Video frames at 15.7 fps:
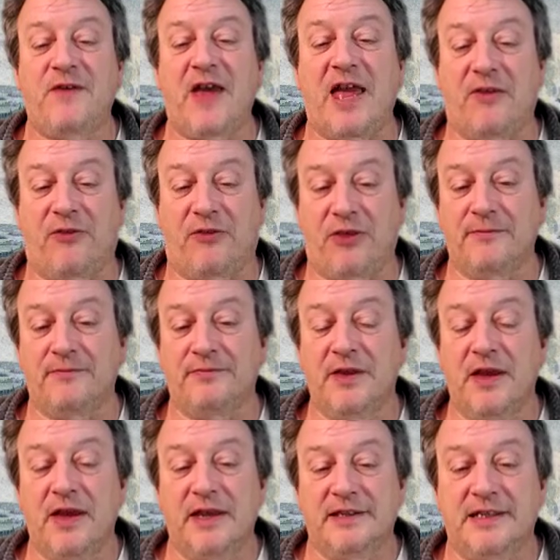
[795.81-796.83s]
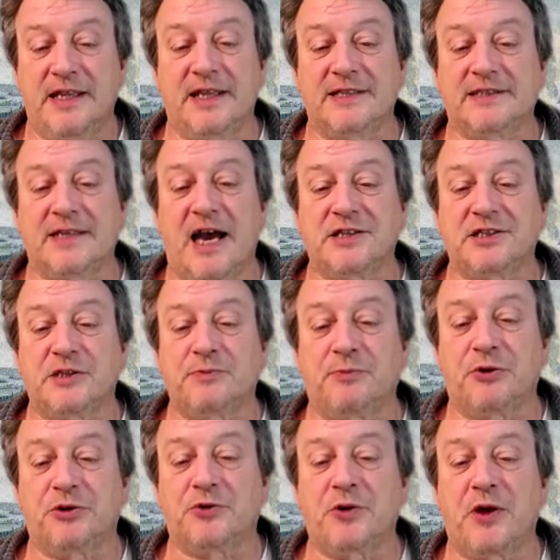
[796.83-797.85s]
De las Casas
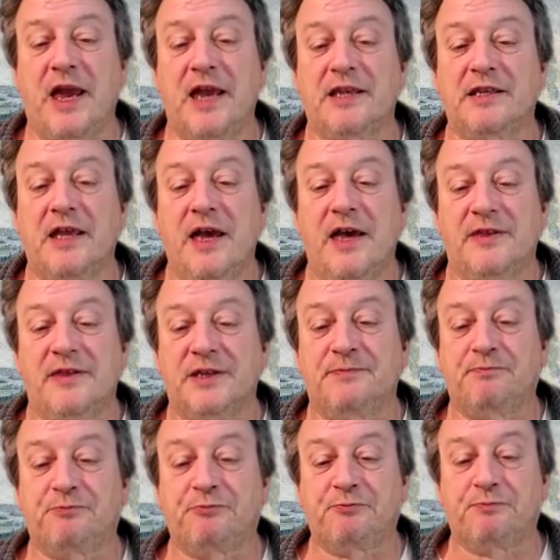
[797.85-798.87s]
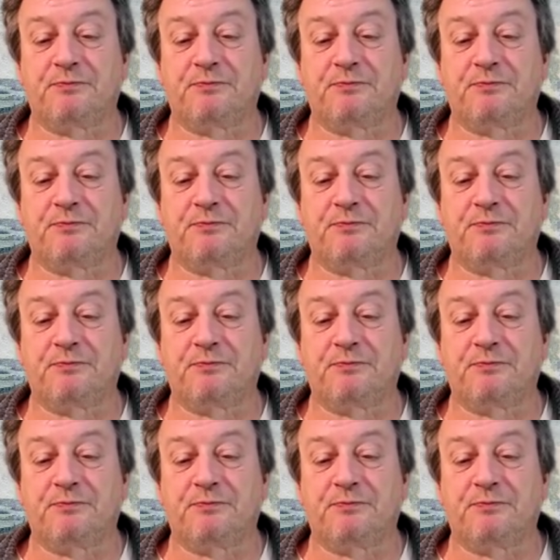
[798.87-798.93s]
portrayed the